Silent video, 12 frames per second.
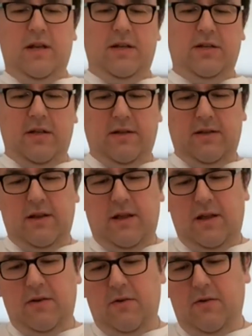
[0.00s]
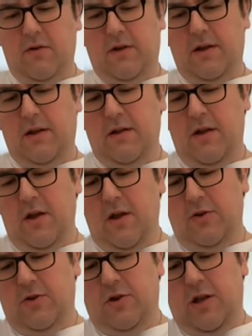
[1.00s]
just like, oh, I
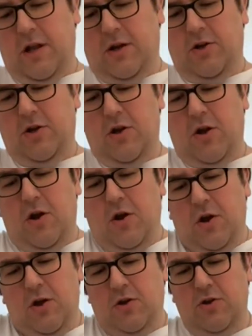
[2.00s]
detect a hint